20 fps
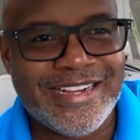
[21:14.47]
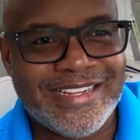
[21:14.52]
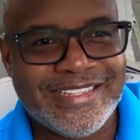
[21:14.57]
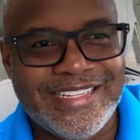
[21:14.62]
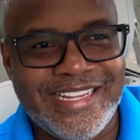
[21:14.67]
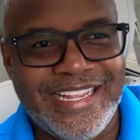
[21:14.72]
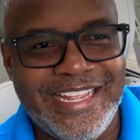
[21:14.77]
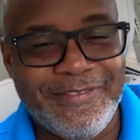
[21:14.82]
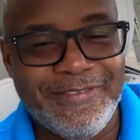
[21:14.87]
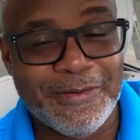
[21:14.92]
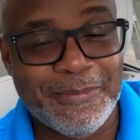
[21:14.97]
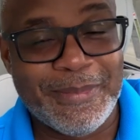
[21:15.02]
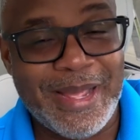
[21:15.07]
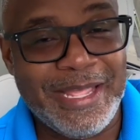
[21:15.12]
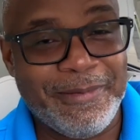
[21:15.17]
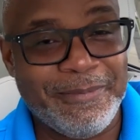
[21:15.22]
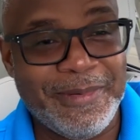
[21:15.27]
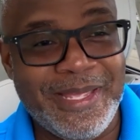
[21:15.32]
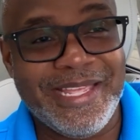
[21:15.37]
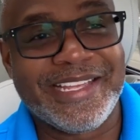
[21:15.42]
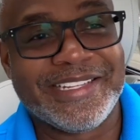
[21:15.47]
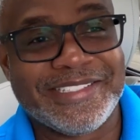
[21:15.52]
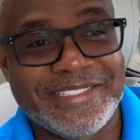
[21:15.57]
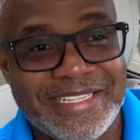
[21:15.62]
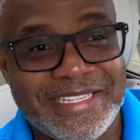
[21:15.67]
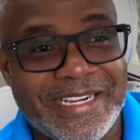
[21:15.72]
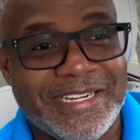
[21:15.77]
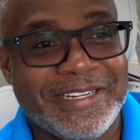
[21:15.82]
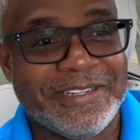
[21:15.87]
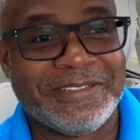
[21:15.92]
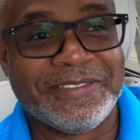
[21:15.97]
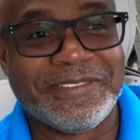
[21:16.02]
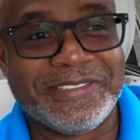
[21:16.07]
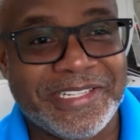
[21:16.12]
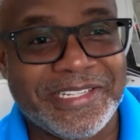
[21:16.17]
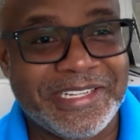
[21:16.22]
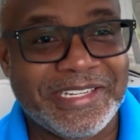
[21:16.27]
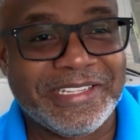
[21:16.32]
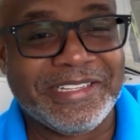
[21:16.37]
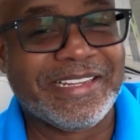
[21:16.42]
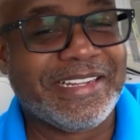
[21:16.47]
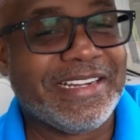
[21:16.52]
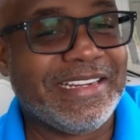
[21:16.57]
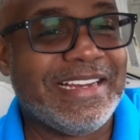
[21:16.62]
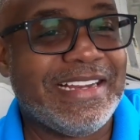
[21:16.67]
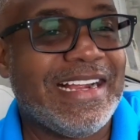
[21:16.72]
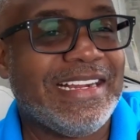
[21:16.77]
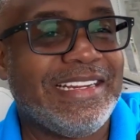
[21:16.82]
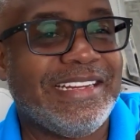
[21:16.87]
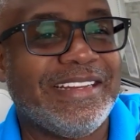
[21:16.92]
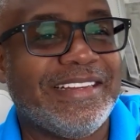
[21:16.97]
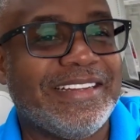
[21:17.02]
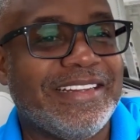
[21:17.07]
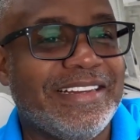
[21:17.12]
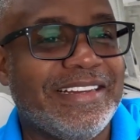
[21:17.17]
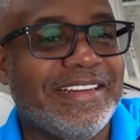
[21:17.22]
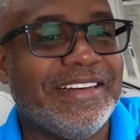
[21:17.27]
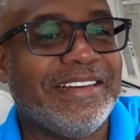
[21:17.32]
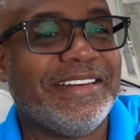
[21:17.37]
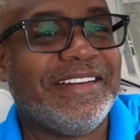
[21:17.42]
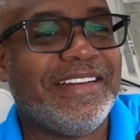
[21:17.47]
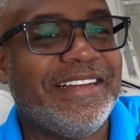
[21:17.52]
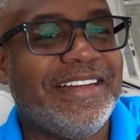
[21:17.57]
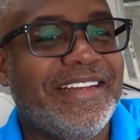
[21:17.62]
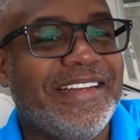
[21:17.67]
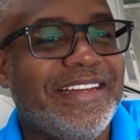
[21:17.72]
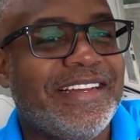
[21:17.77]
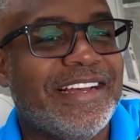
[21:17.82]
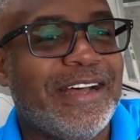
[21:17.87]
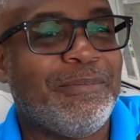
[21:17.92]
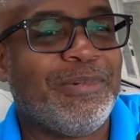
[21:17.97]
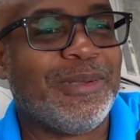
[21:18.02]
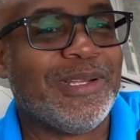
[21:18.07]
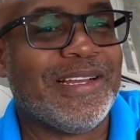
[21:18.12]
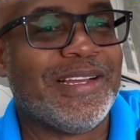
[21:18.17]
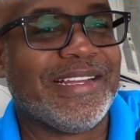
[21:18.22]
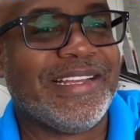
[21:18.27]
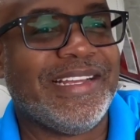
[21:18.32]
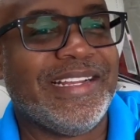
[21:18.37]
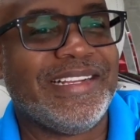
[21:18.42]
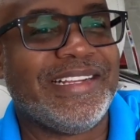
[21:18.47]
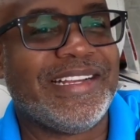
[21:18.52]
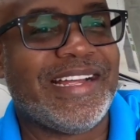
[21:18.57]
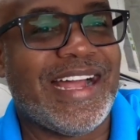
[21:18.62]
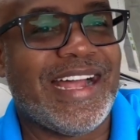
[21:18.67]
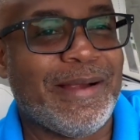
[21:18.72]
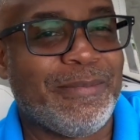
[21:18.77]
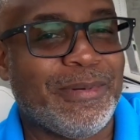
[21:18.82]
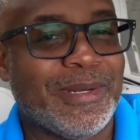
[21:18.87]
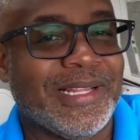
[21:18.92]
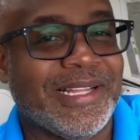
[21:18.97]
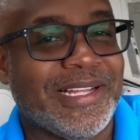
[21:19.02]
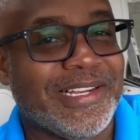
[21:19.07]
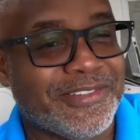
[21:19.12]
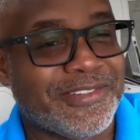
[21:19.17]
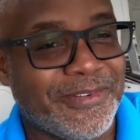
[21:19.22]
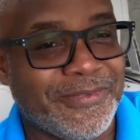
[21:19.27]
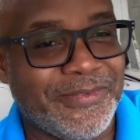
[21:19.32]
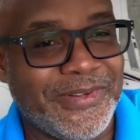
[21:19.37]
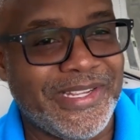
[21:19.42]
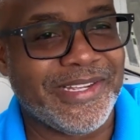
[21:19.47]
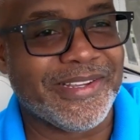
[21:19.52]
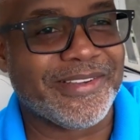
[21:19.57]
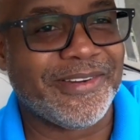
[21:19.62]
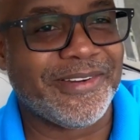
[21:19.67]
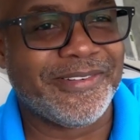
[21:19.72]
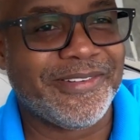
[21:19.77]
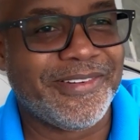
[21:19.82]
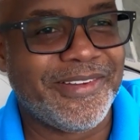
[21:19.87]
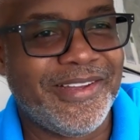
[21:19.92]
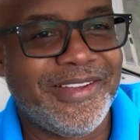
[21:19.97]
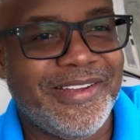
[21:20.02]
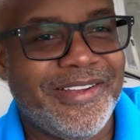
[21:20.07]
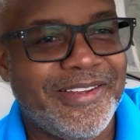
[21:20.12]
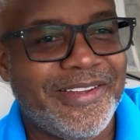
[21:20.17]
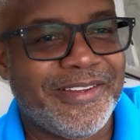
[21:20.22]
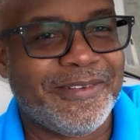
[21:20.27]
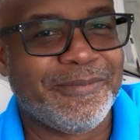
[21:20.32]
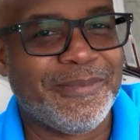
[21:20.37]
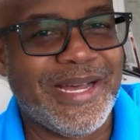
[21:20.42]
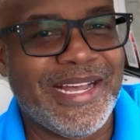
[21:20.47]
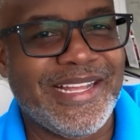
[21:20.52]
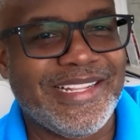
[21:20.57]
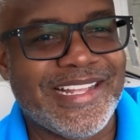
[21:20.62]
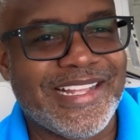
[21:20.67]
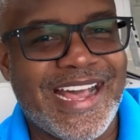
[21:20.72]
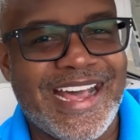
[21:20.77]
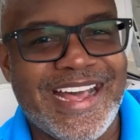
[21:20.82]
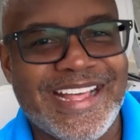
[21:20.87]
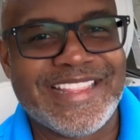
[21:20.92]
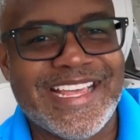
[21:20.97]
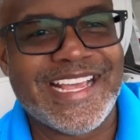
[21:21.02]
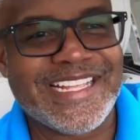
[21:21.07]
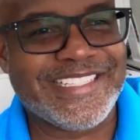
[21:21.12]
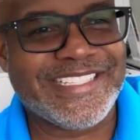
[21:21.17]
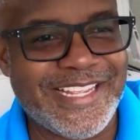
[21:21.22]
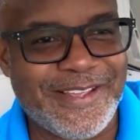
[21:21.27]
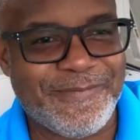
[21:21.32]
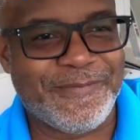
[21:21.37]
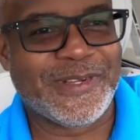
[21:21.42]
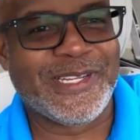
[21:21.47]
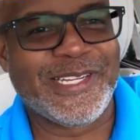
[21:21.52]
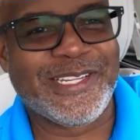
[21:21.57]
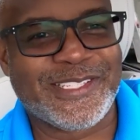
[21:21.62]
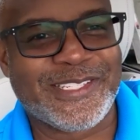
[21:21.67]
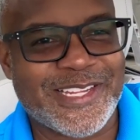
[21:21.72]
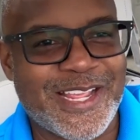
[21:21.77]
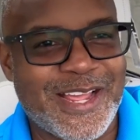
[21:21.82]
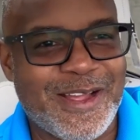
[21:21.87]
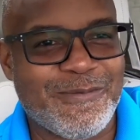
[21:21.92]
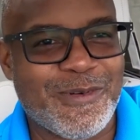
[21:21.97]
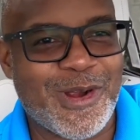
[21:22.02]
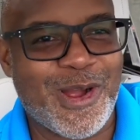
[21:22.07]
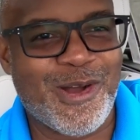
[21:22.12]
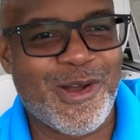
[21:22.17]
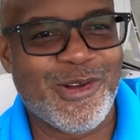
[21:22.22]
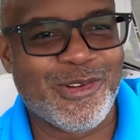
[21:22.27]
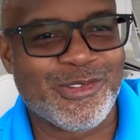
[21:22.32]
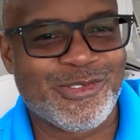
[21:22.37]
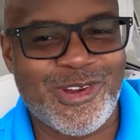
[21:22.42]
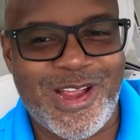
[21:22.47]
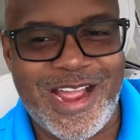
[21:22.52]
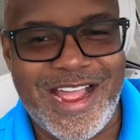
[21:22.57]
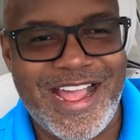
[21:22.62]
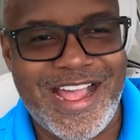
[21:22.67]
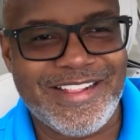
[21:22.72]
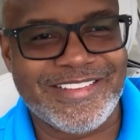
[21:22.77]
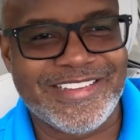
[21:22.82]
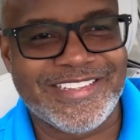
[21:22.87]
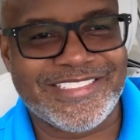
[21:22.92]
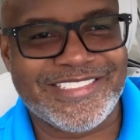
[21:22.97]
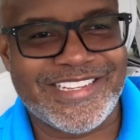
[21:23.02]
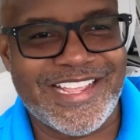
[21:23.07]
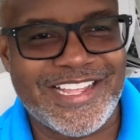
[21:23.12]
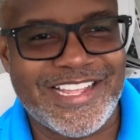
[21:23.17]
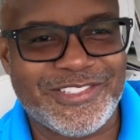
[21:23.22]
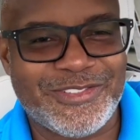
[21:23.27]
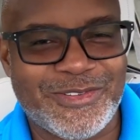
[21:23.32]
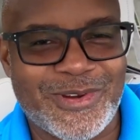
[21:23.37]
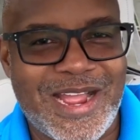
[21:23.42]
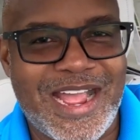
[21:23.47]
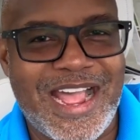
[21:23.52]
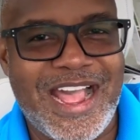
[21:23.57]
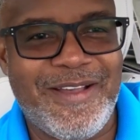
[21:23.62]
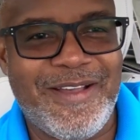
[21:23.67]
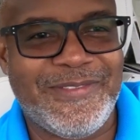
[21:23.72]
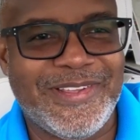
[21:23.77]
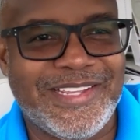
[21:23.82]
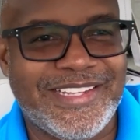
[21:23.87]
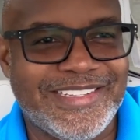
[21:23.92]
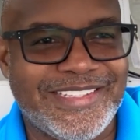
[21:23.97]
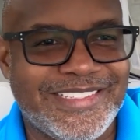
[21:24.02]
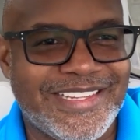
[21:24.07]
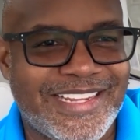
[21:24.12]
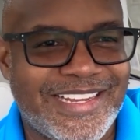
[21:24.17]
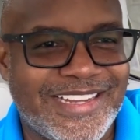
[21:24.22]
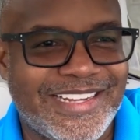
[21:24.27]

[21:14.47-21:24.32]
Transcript: to even make me consider looking at a plug-in hybrid electric vehicle. But that's it for this road drive, this test drive, and